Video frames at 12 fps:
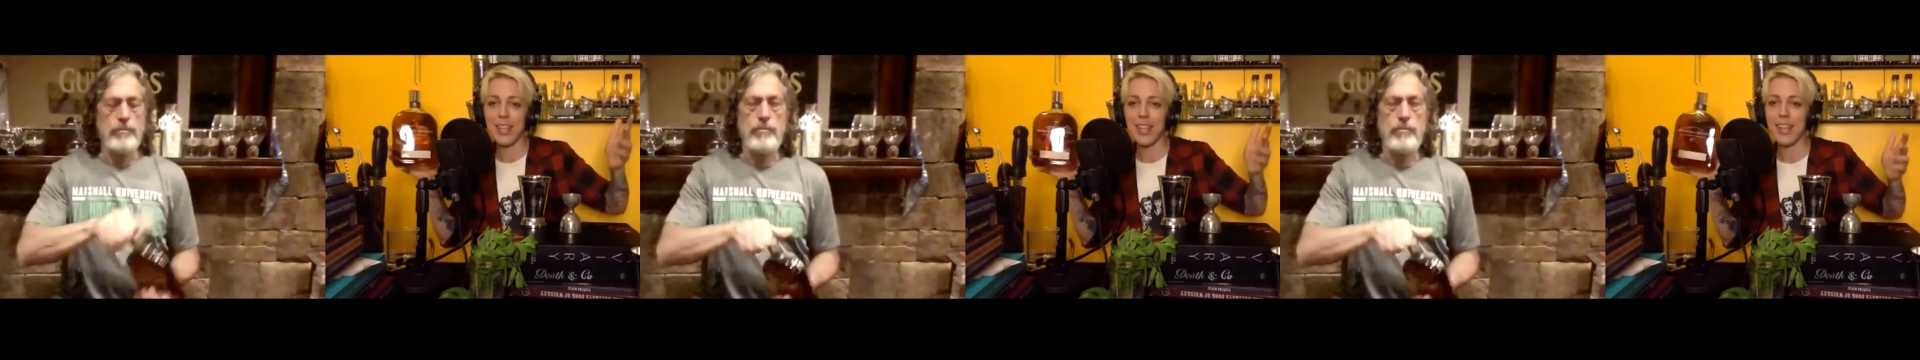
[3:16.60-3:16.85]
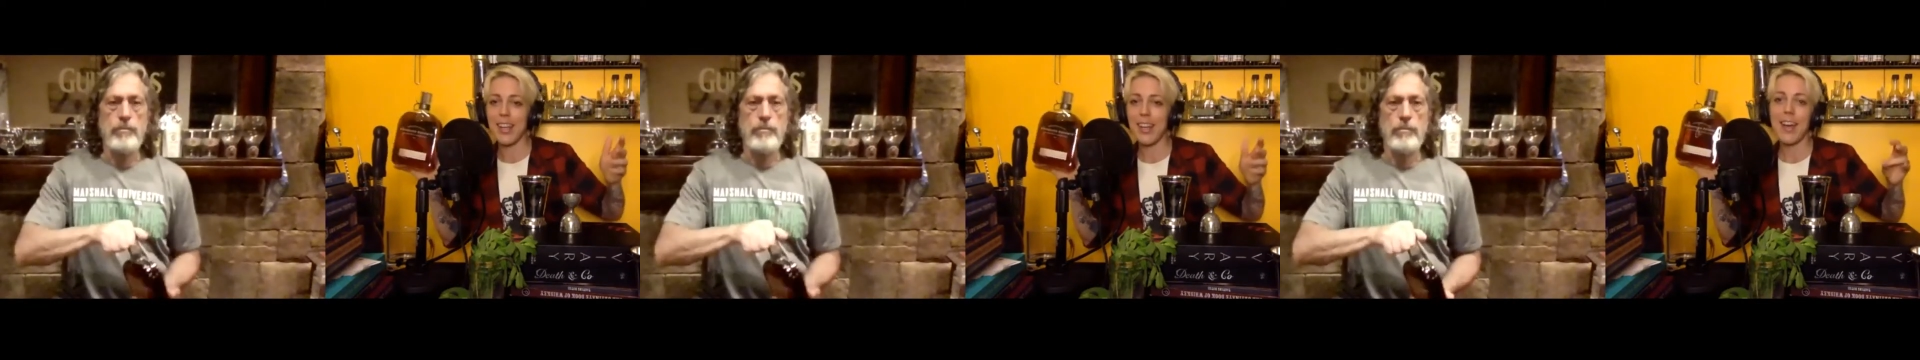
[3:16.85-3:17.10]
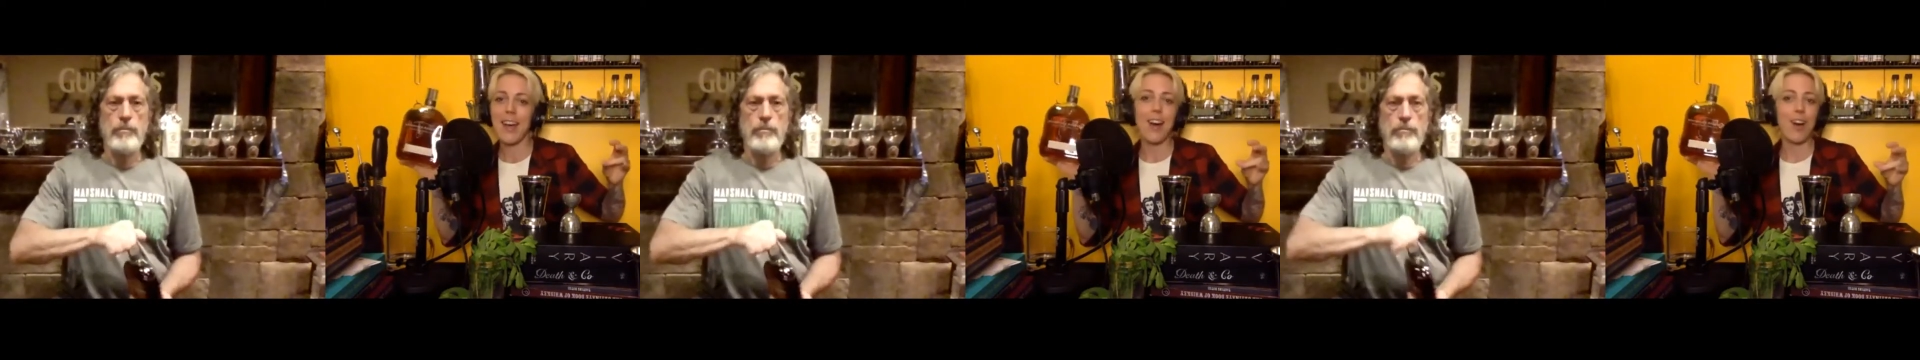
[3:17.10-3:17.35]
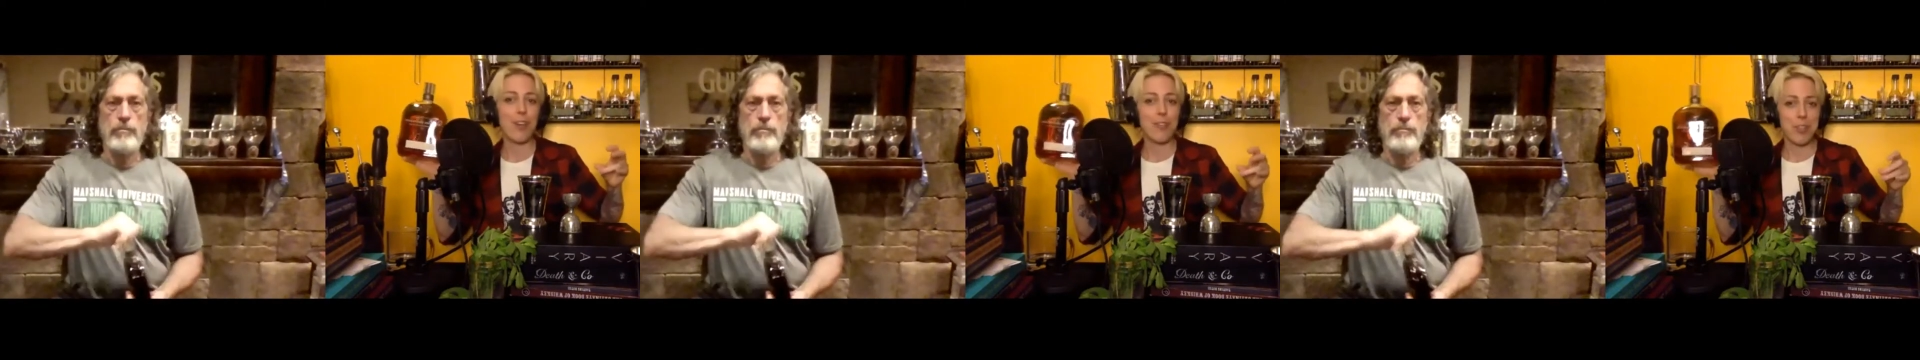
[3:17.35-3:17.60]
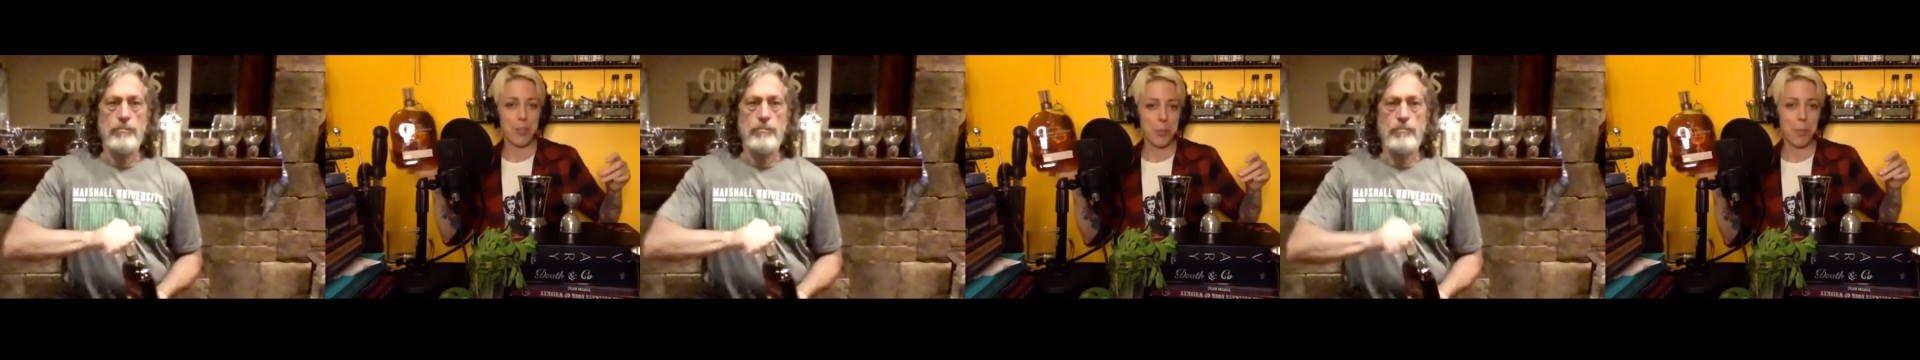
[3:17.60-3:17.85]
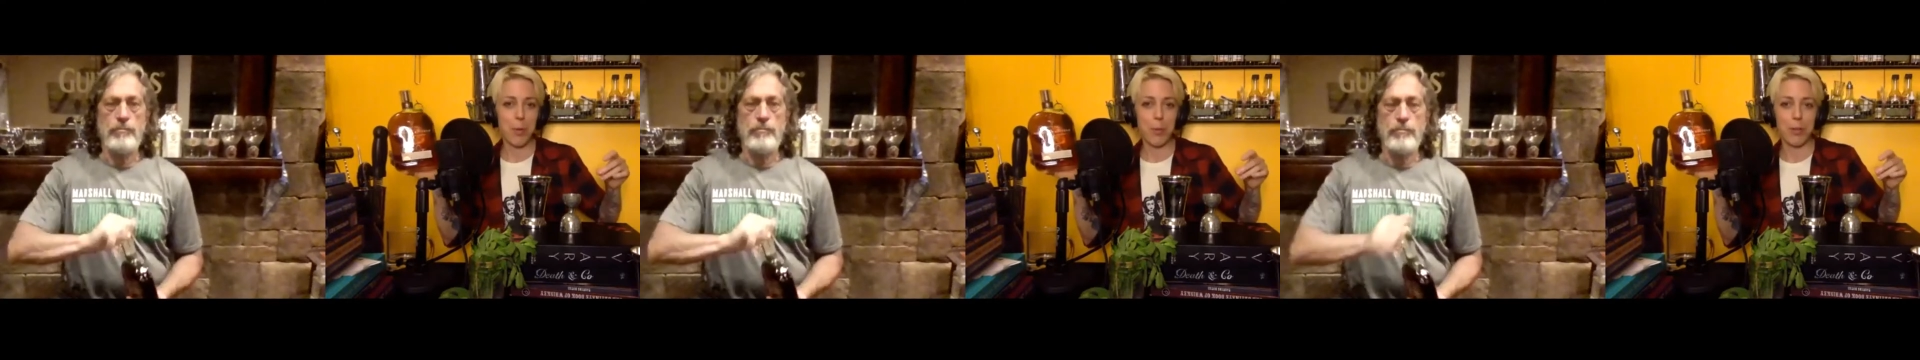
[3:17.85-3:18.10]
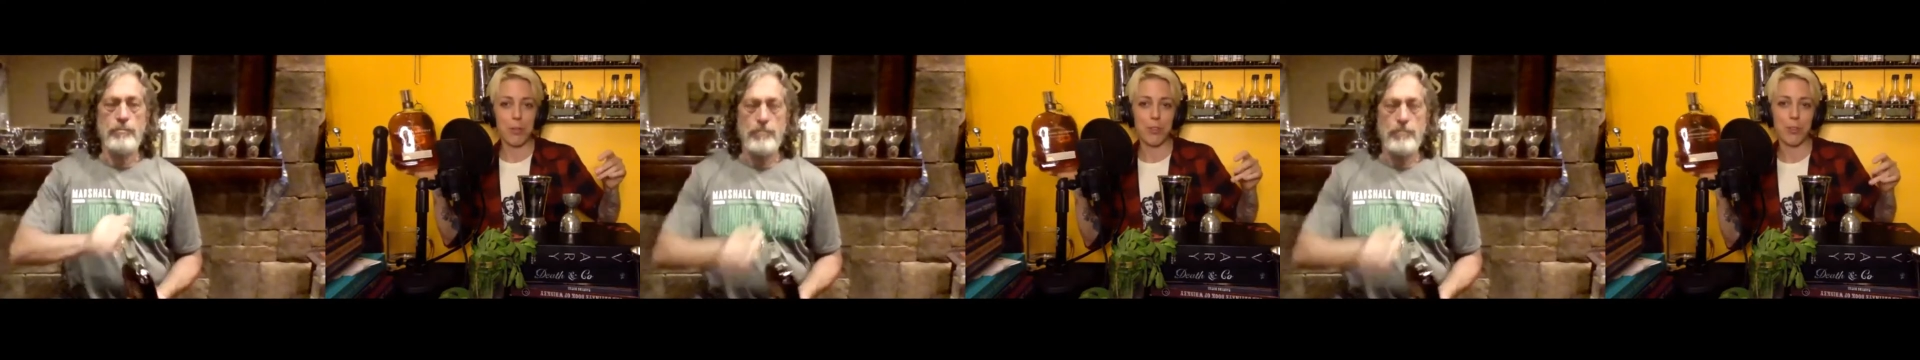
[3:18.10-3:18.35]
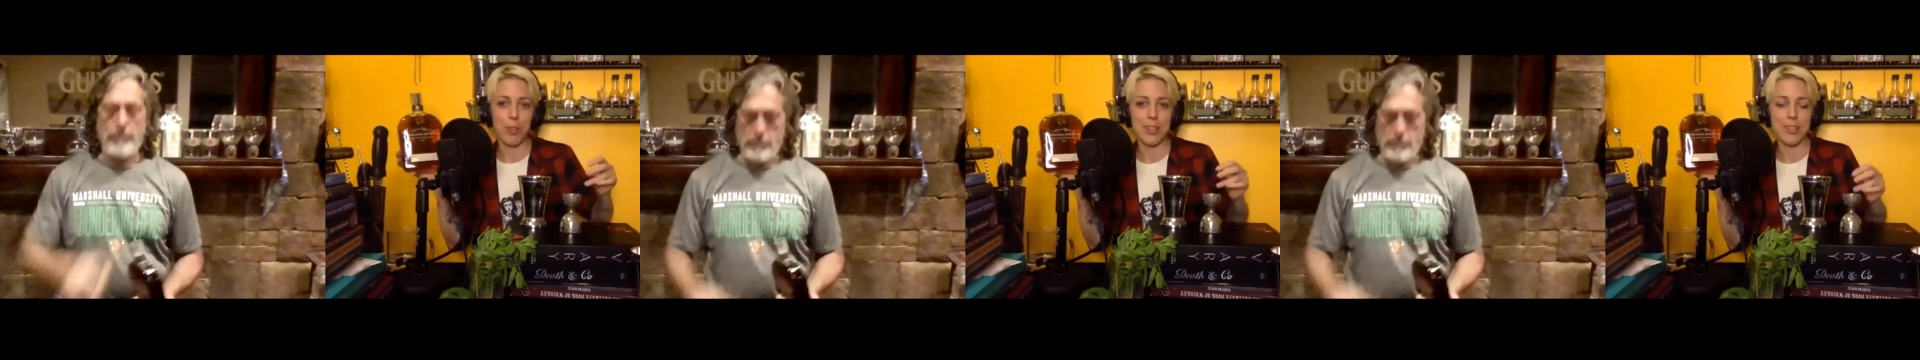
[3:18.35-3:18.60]
Speaker 1: it of your bourbon of
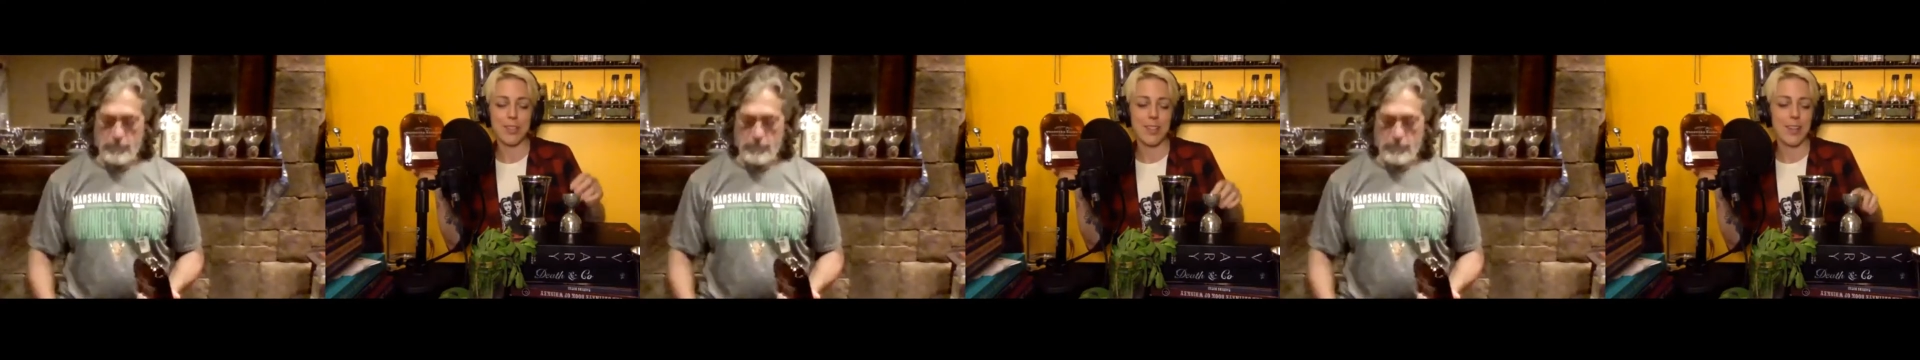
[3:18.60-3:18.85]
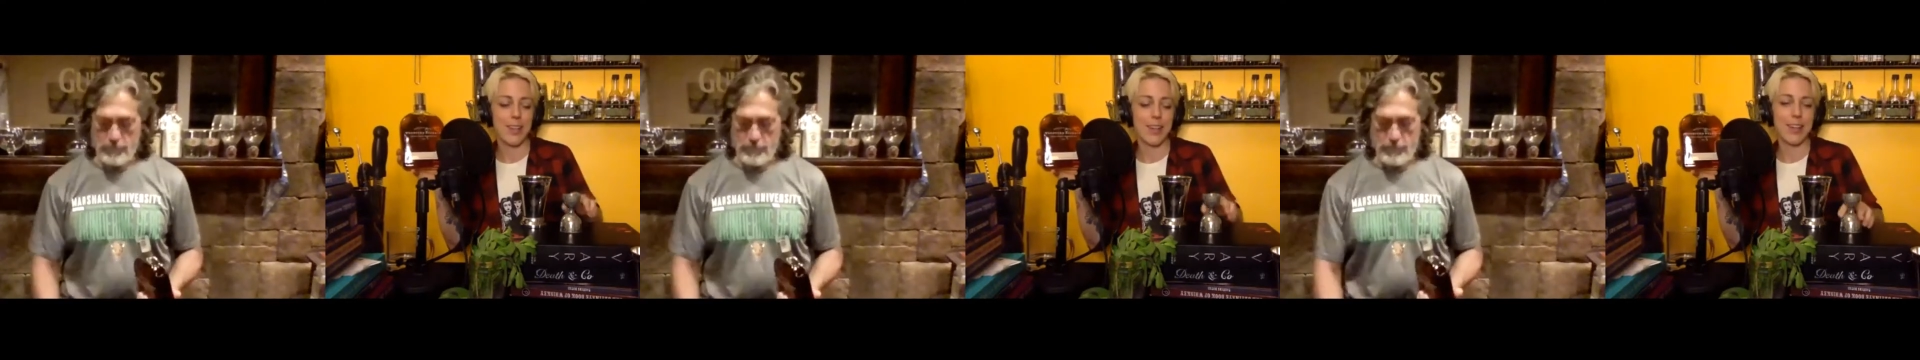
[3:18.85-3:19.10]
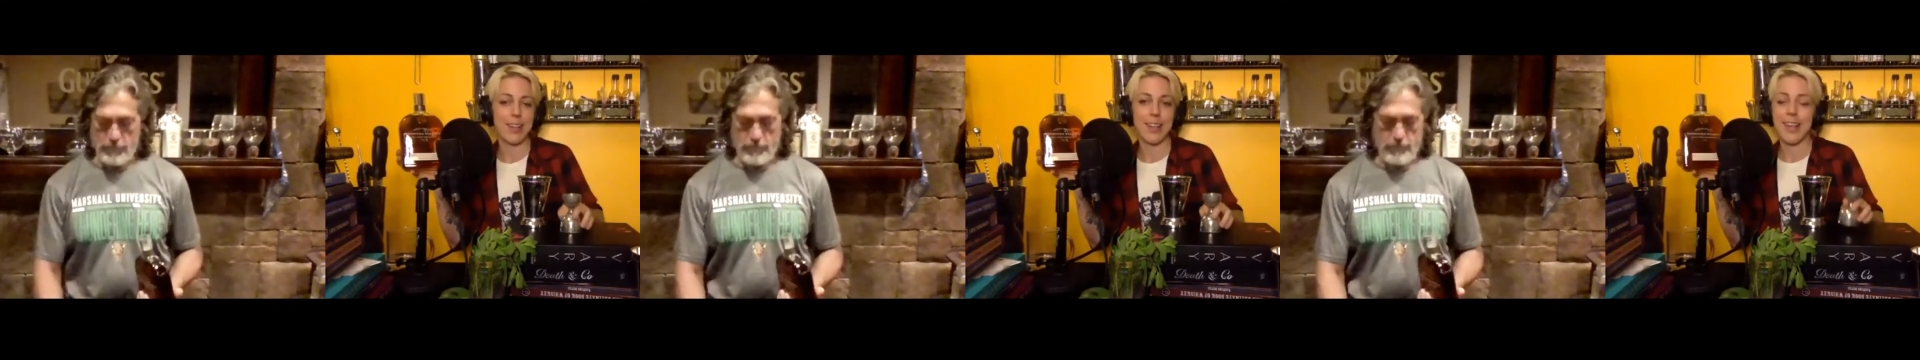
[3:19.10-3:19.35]
choice. Uh,